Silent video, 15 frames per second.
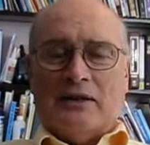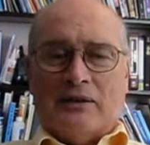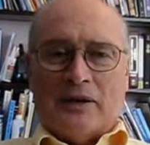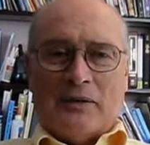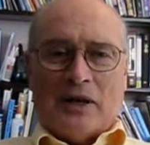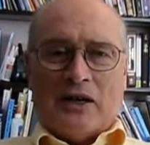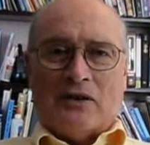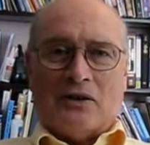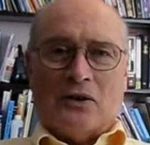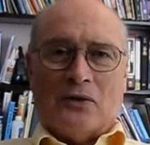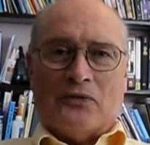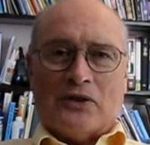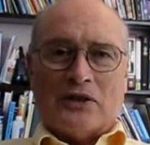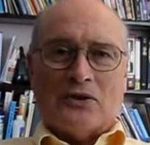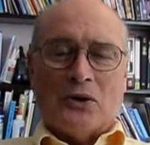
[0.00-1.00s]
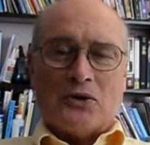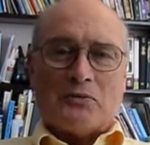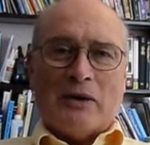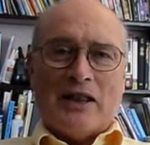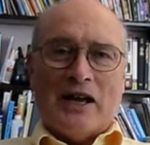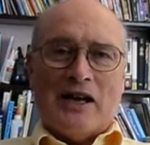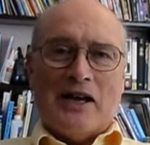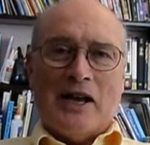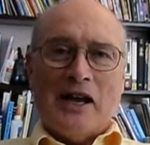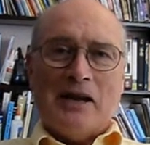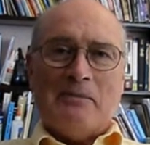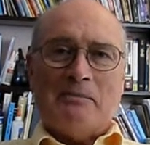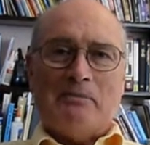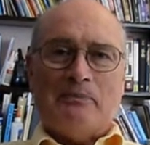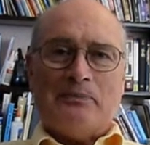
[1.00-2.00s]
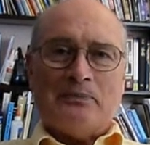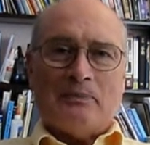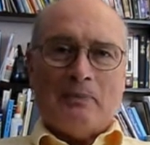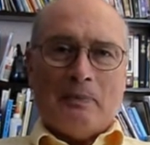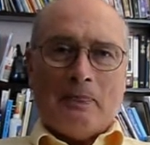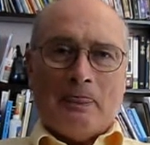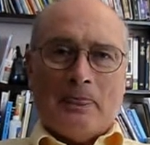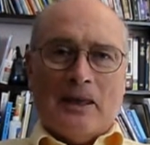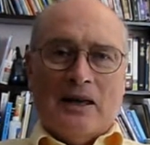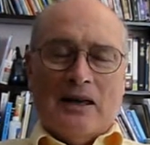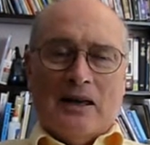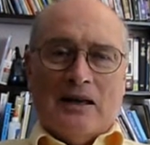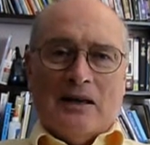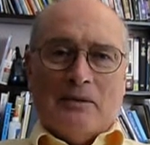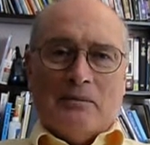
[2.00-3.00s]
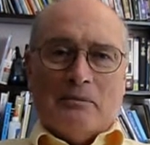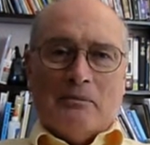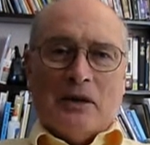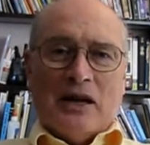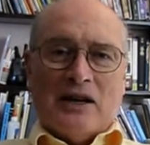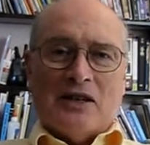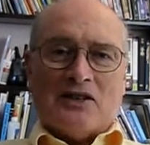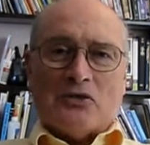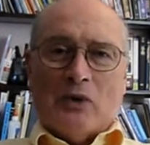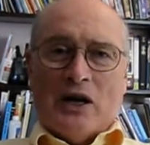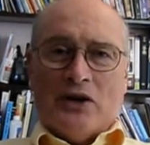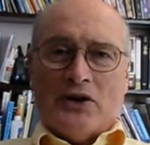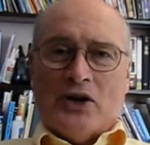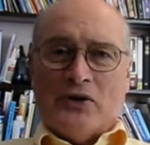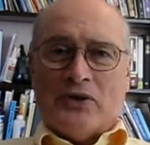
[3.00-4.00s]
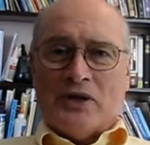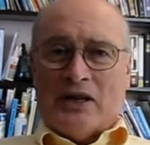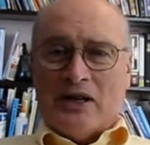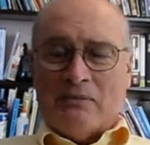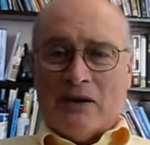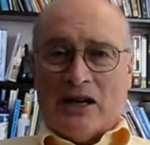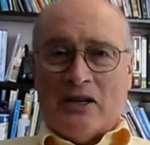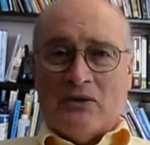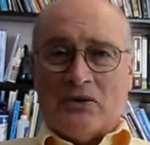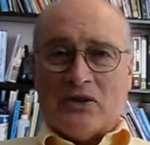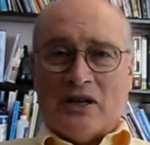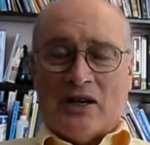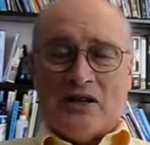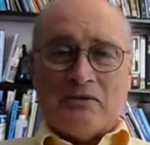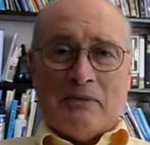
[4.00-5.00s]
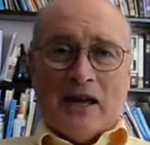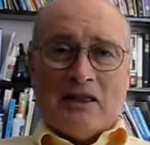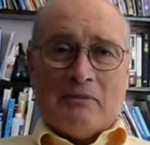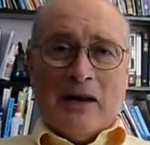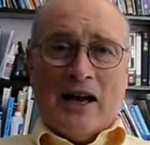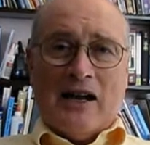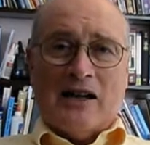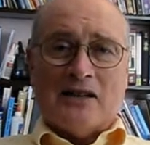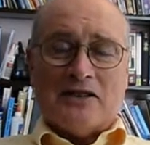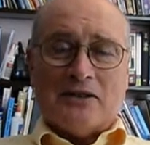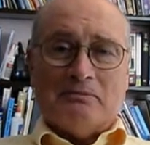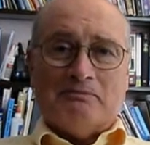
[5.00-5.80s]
I don't know if it goes by that name, but it's well known to anybody who studies mathematics.